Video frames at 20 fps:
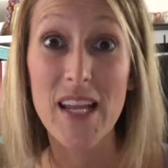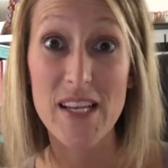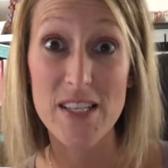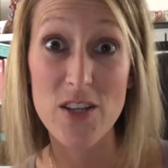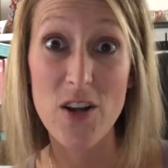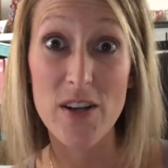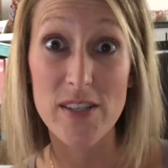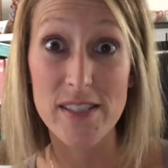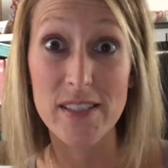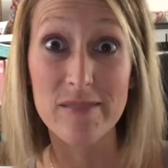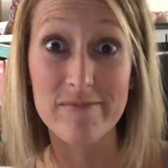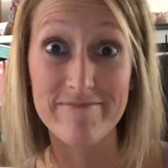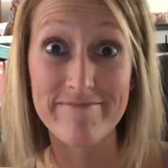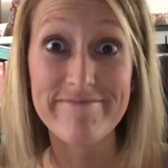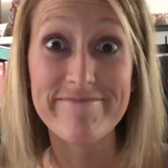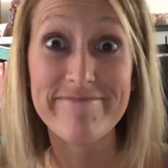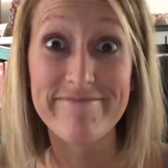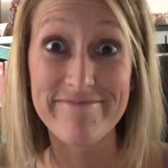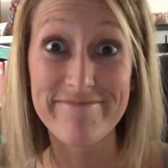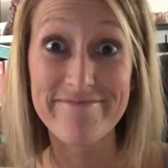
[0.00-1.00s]
is awesome,
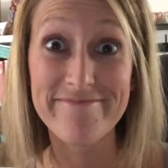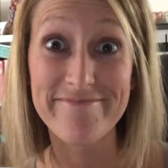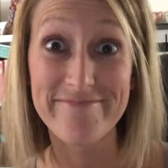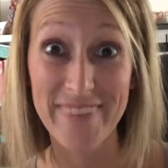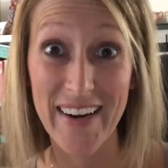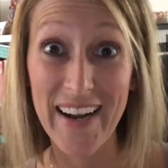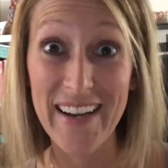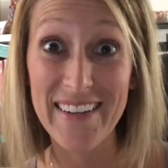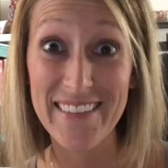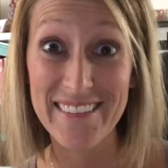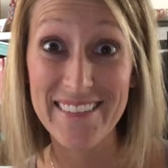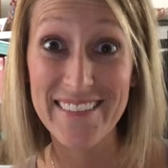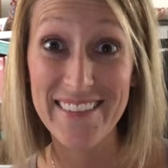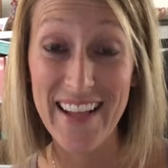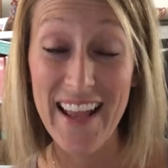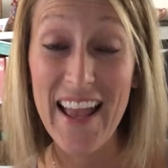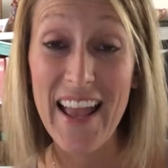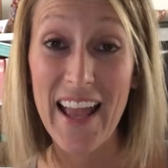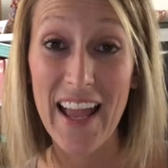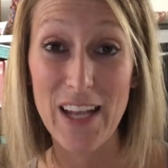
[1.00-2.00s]
right?
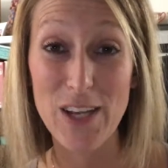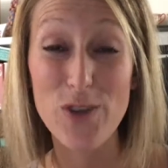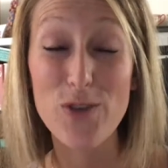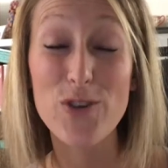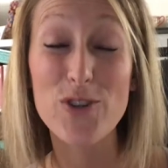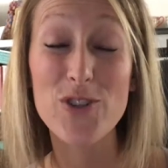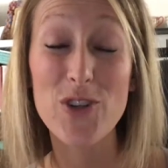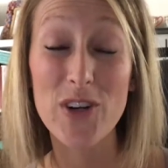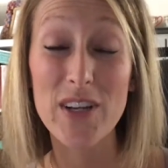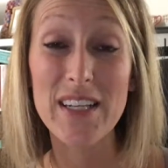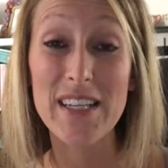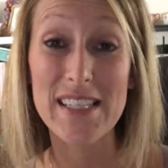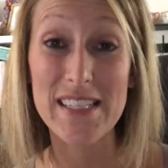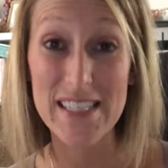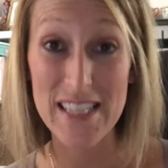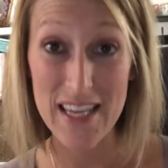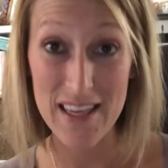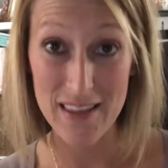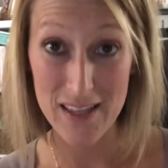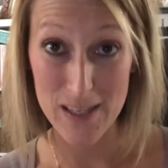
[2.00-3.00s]
And you're starting to
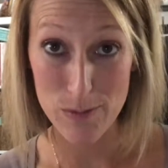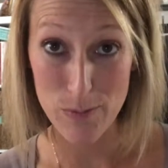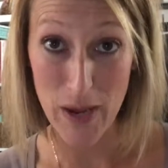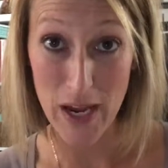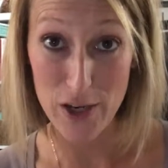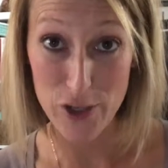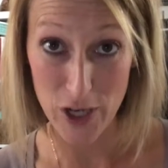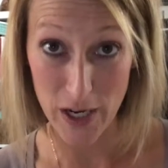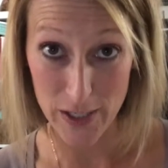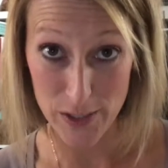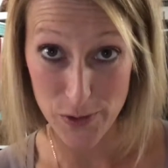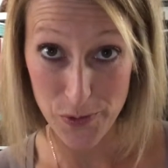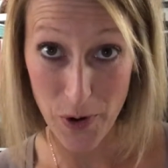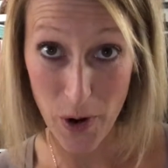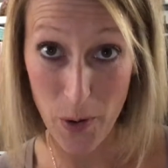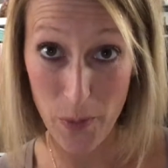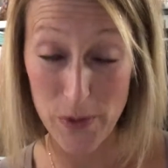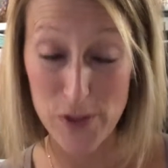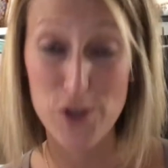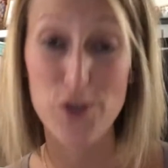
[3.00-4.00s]
see these paychecks
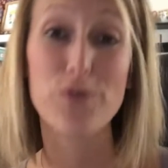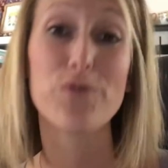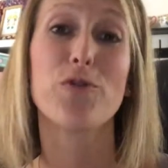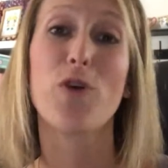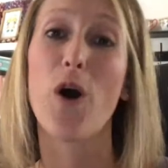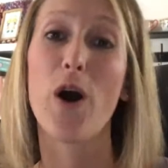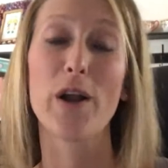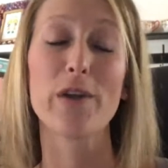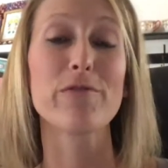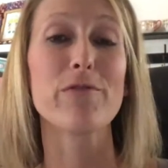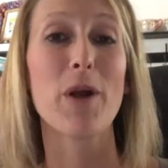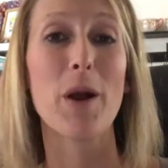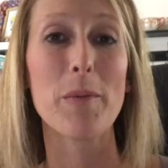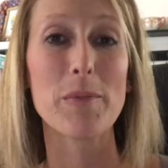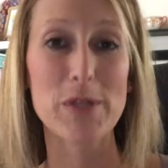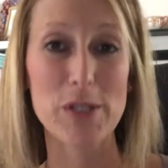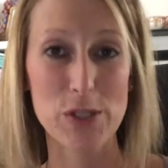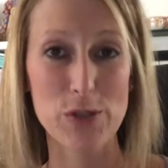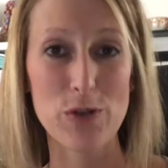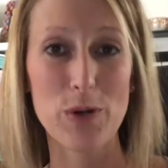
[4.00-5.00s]
grow as you've gone from
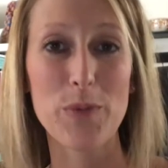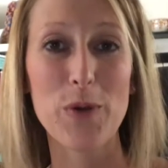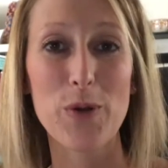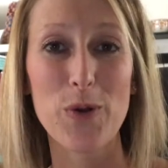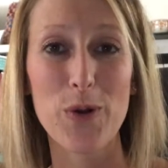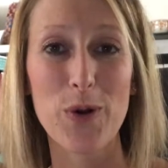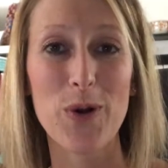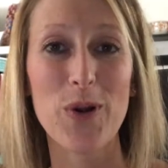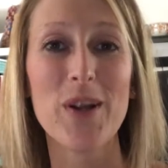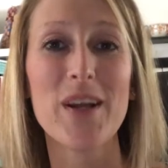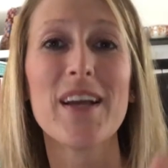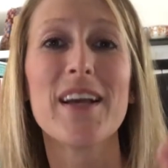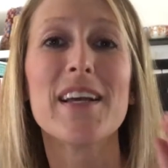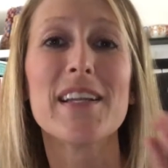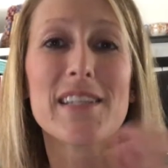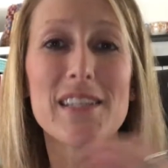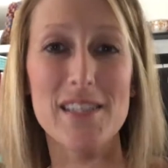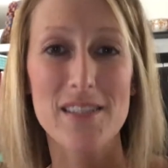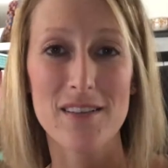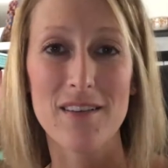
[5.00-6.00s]
distributor
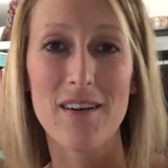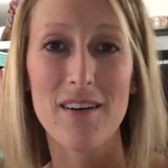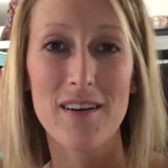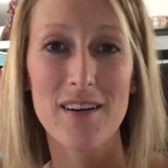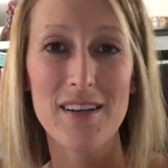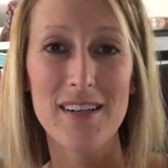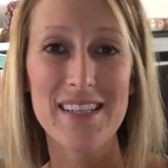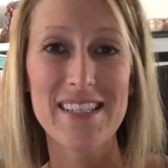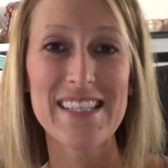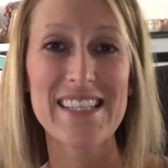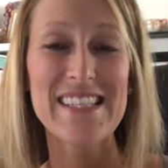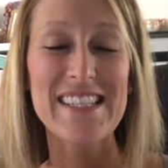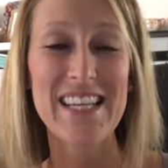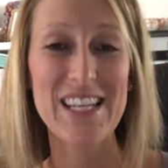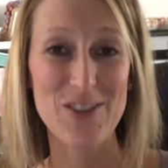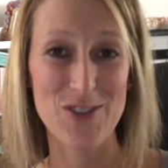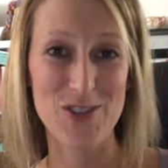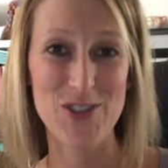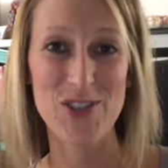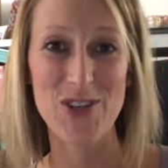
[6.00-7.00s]
to SAR to
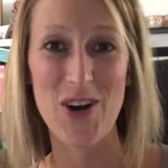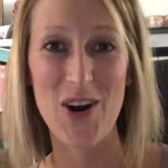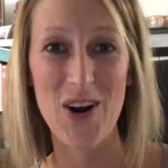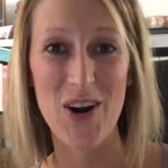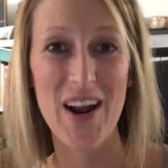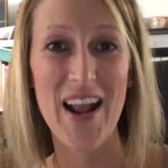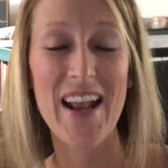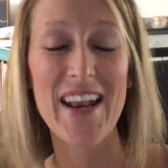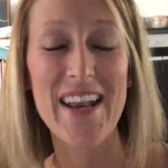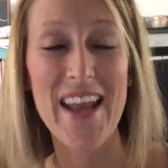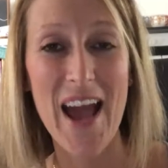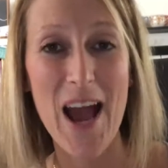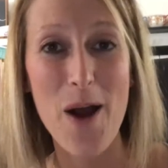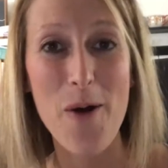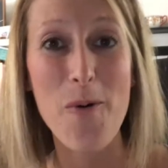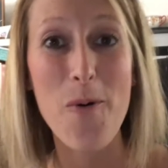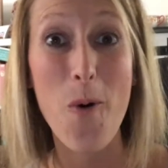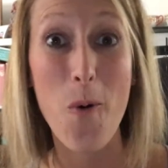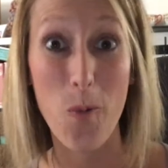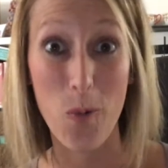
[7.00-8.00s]
senior star and
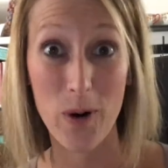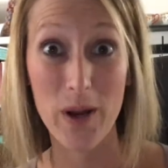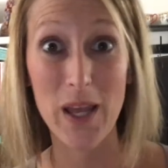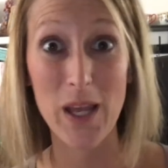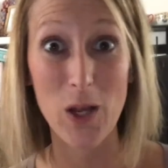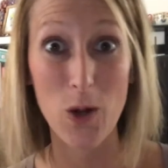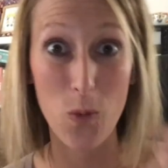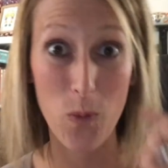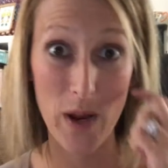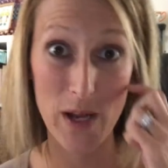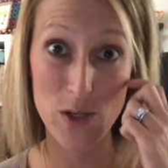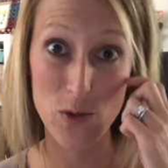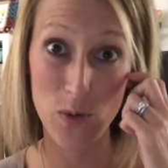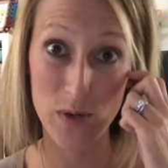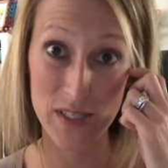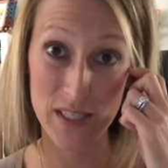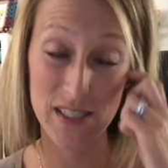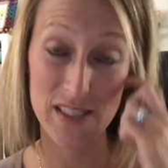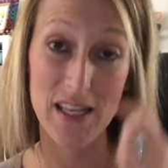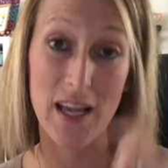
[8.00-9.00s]
now working your way
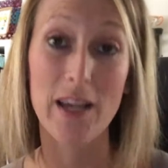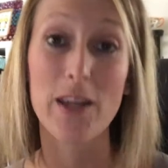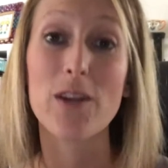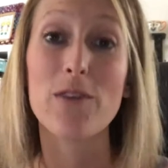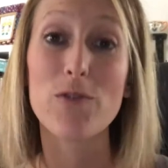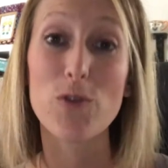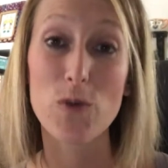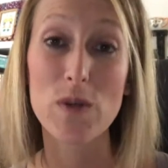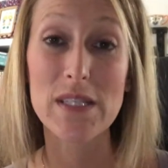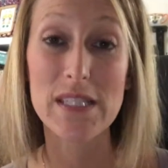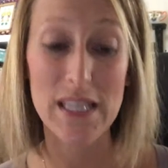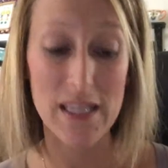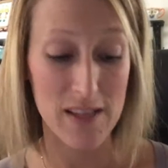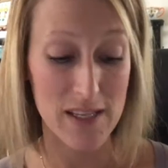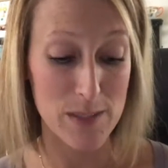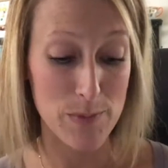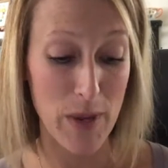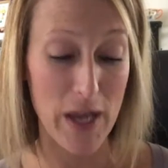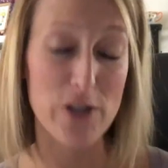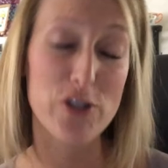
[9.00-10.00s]
towards executive. You can see
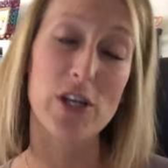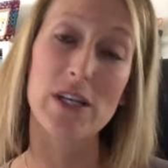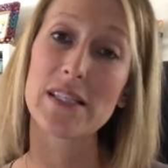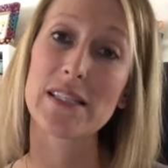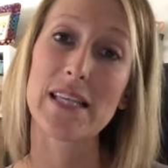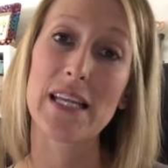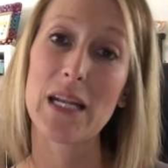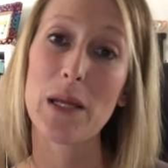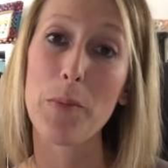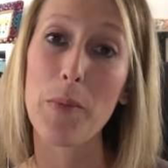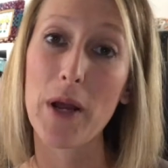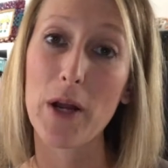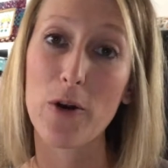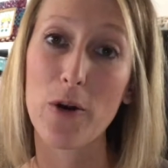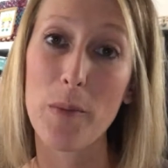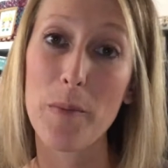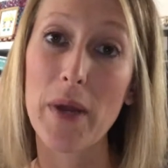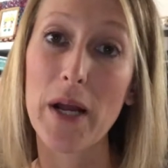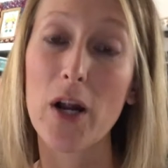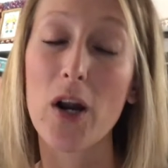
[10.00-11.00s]
these paychecks getting bigger
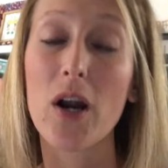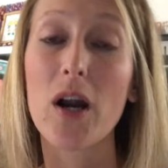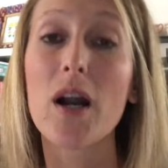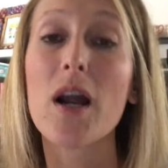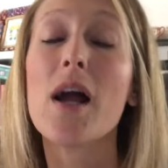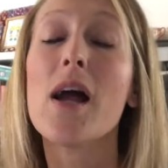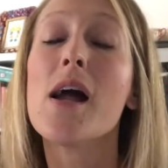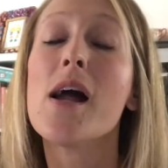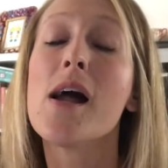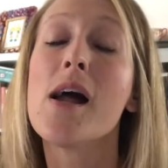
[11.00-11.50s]
and bigger.